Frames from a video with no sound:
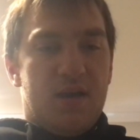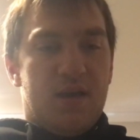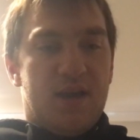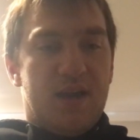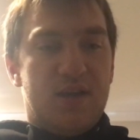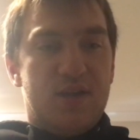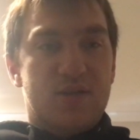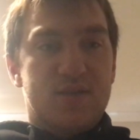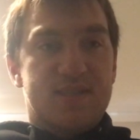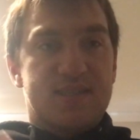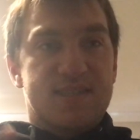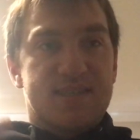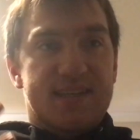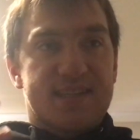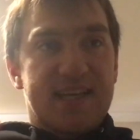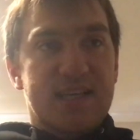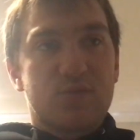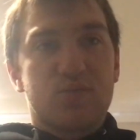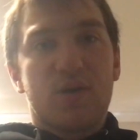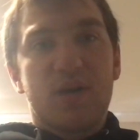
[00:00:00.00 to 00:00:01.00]
And yeah, just like,
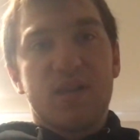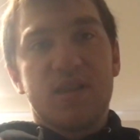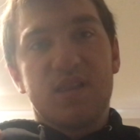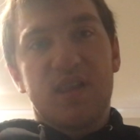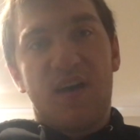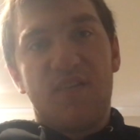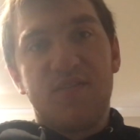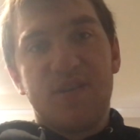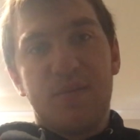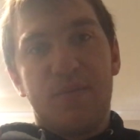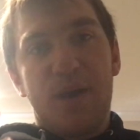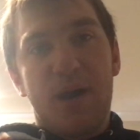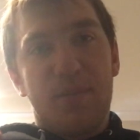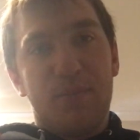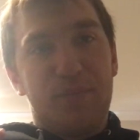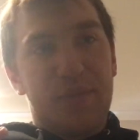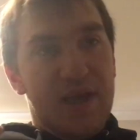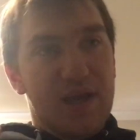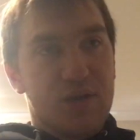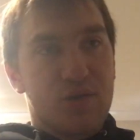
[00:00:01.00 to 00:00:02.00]
that's what I loved about
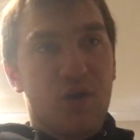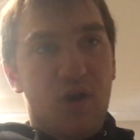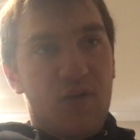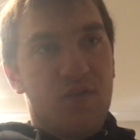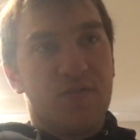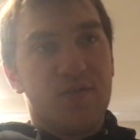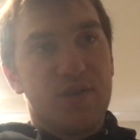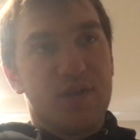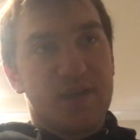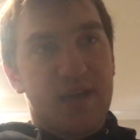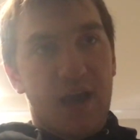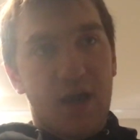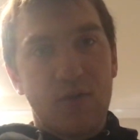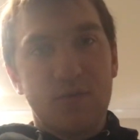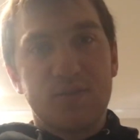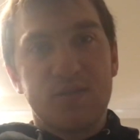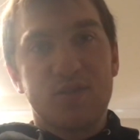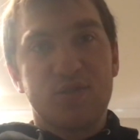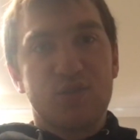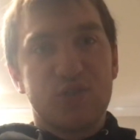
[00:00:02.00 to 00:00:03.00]
Mia Goth, you know,
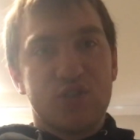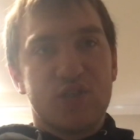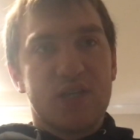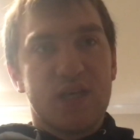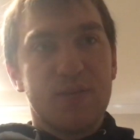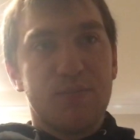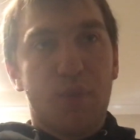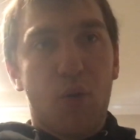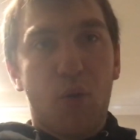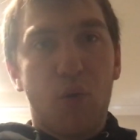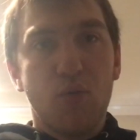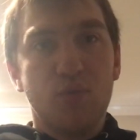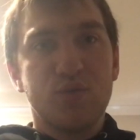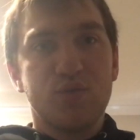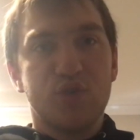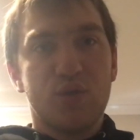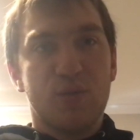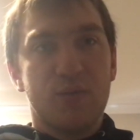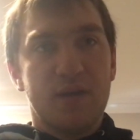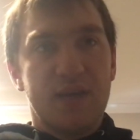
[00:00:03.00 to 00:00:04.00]
characters, because she pulls
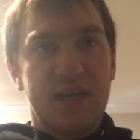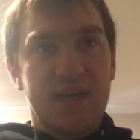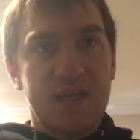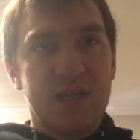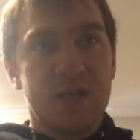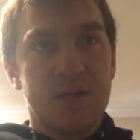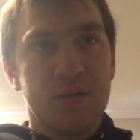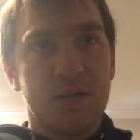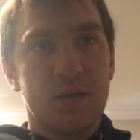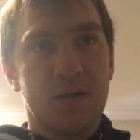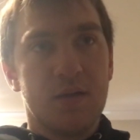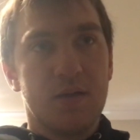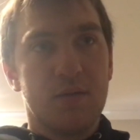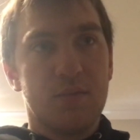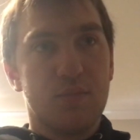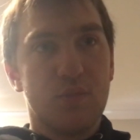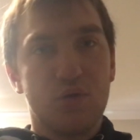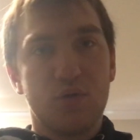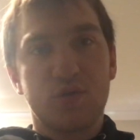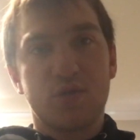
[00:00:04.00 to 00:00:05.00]
you in
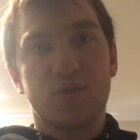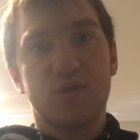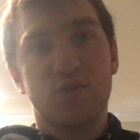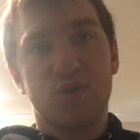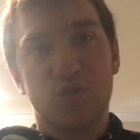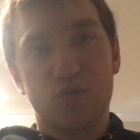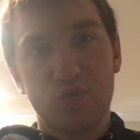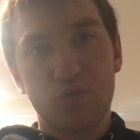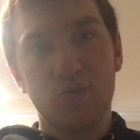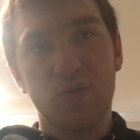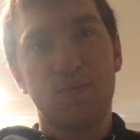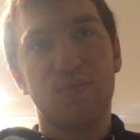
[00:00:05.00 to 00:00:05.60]
more to the story.